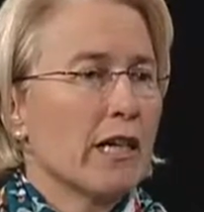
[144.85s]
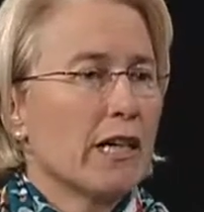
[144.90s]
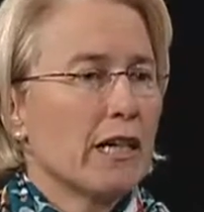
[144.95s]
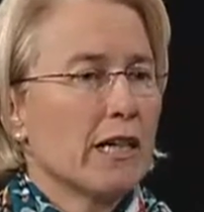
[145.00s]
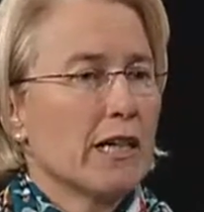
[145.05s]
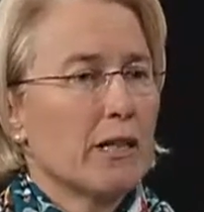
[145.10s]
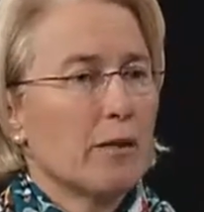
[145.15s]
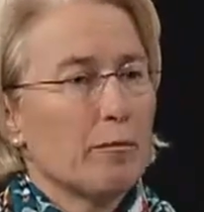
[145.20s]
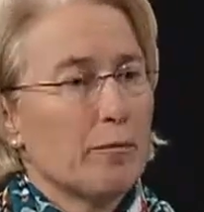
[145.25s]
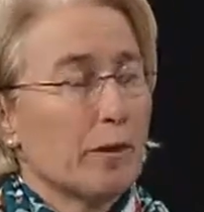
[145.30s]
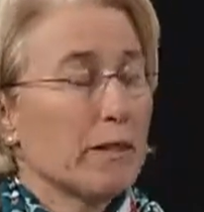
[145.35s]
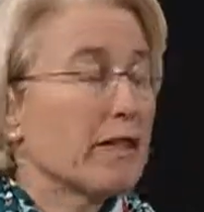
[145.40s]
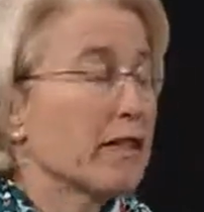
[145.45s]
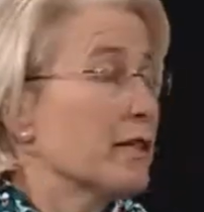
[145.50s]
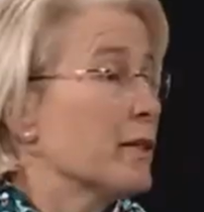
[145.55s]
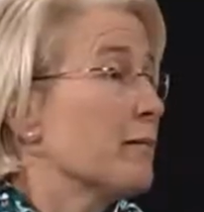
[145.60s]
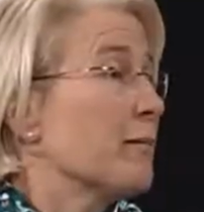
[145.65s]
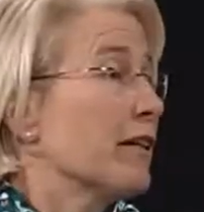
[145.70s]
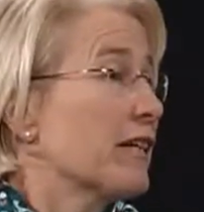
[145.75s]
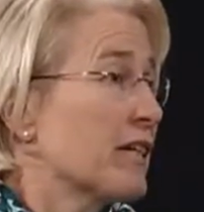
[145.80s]
um, but then
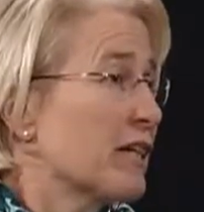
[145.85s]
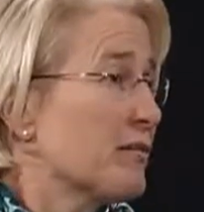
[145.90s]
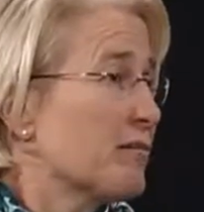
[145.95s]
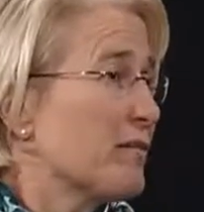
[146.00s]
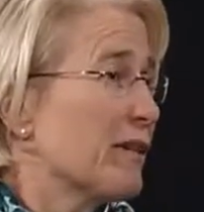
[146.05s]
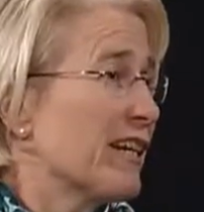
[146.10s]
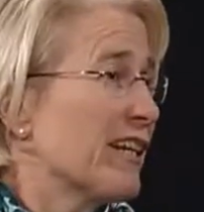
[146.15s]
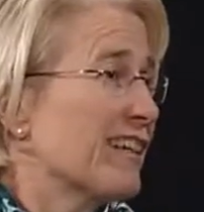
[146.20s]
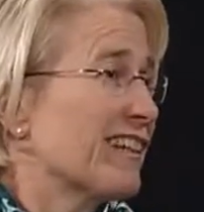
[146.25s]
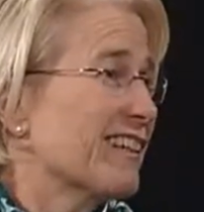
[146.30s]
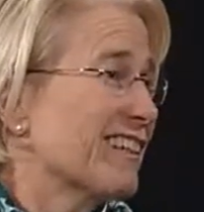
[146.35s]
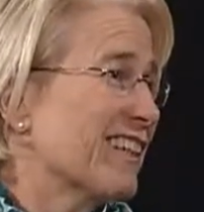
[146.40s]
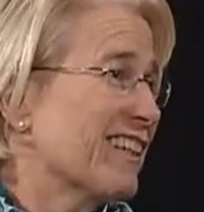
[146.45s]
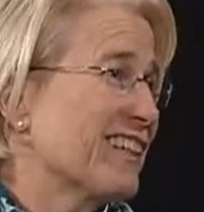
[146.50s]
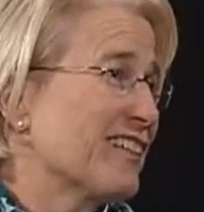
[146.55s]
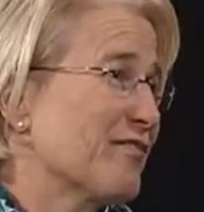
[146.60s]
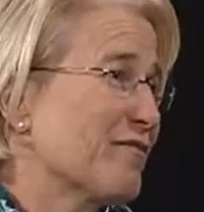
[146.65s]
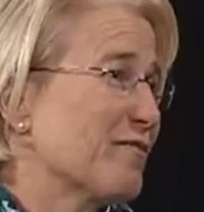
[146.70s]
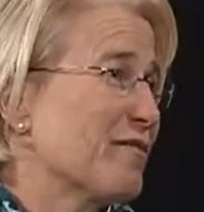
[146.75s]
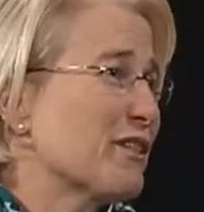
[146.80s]
they might come back
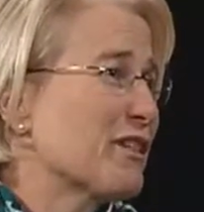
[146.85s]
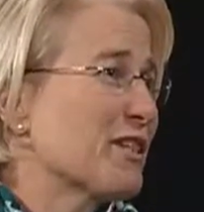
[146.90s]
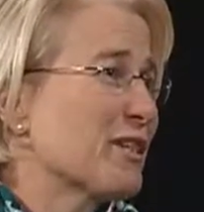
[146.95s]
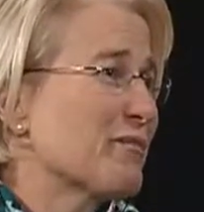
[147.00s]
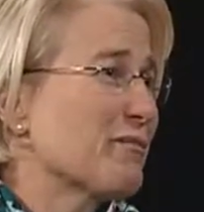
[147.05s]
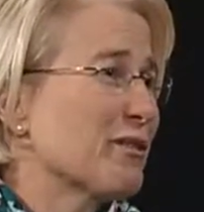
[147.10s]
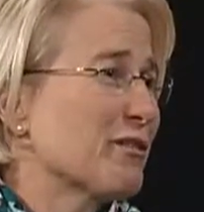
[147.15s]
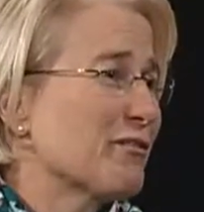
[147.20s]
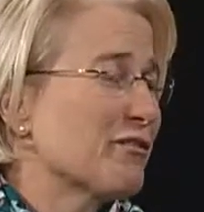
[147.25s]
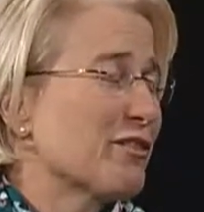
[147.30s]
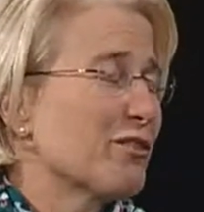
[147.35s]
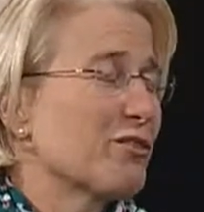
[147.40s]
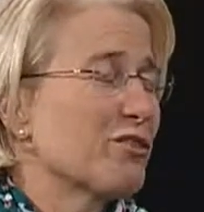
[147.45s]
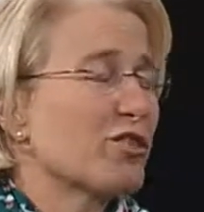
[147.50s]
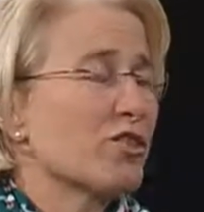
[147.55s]
again and miss some of the folks.